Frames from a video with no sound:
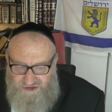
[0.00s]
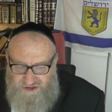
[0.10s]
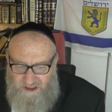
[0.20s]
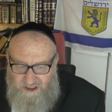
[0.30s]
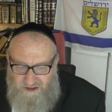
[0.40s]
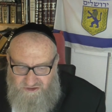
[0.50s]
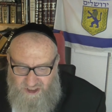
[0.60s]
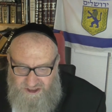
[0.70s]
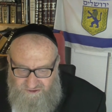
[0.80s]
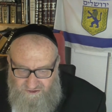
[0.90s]
gene
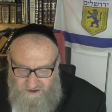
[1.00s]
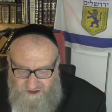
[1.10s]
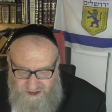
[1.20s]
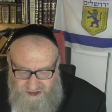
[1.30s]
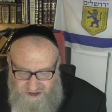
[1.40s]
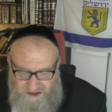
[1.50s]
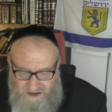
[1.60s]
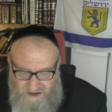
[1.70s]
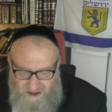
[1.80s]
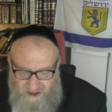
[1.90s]
transference